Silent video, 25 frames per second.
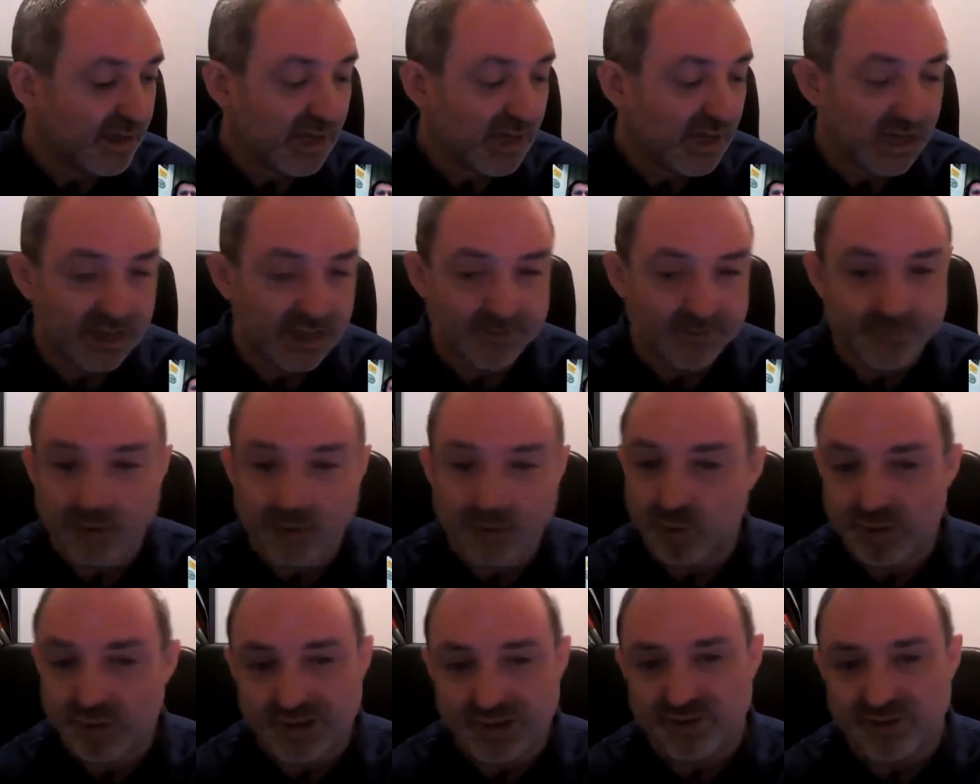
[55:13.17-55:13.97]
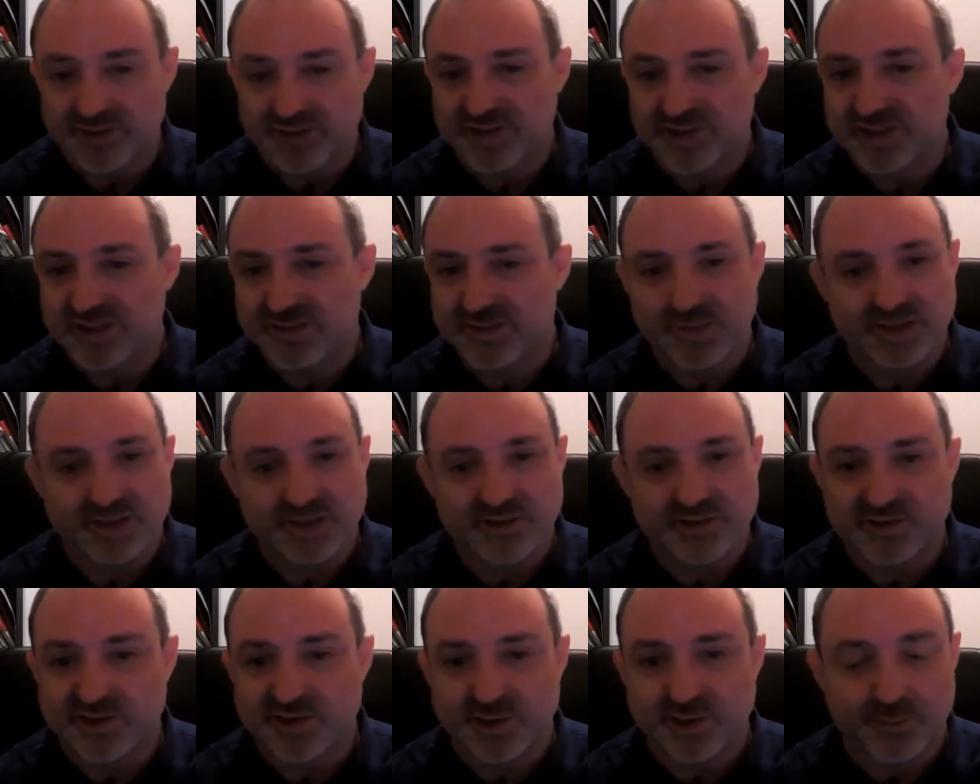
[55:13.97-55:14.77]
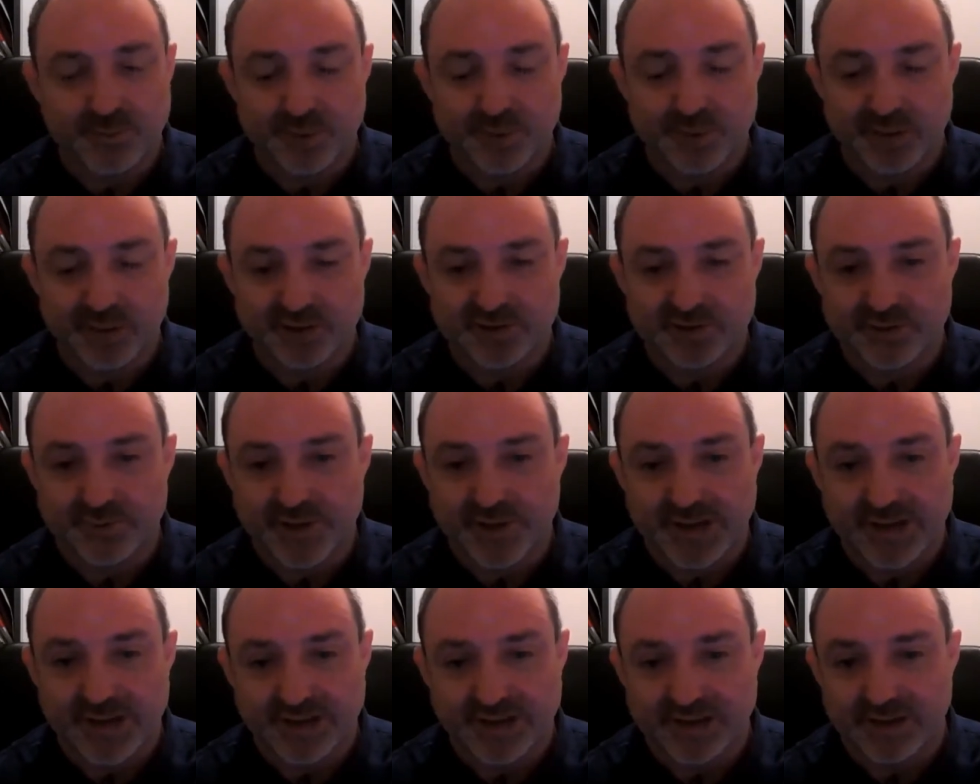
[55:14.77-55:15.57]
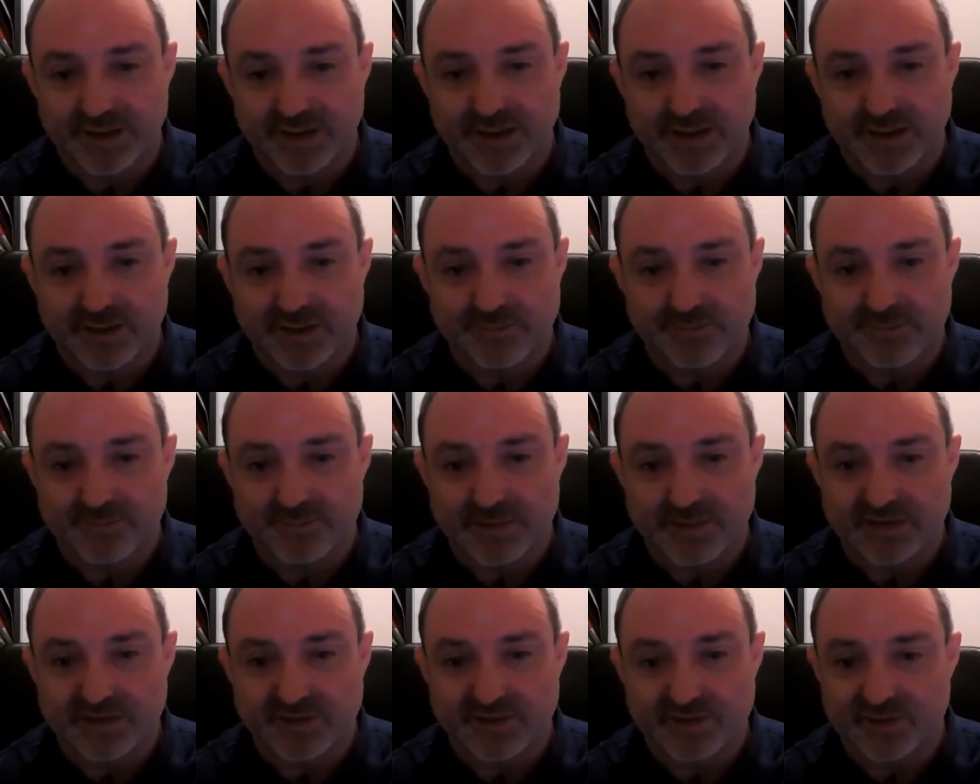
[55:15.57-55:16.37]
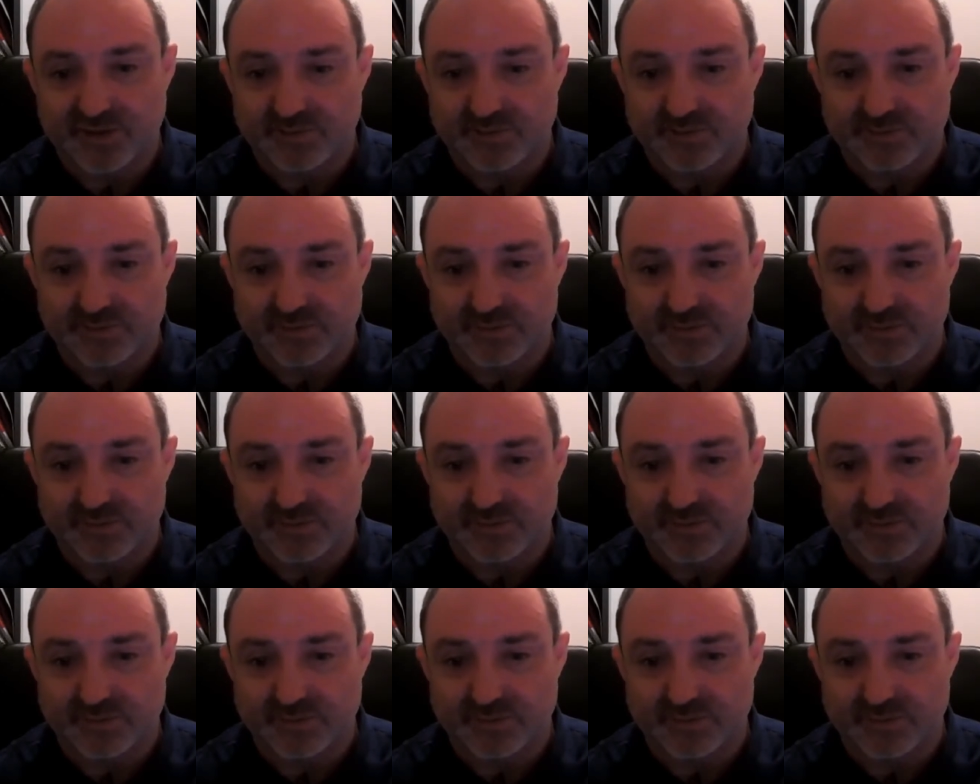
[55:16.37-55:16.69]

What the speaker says: Or it could be as simple as the fact that it's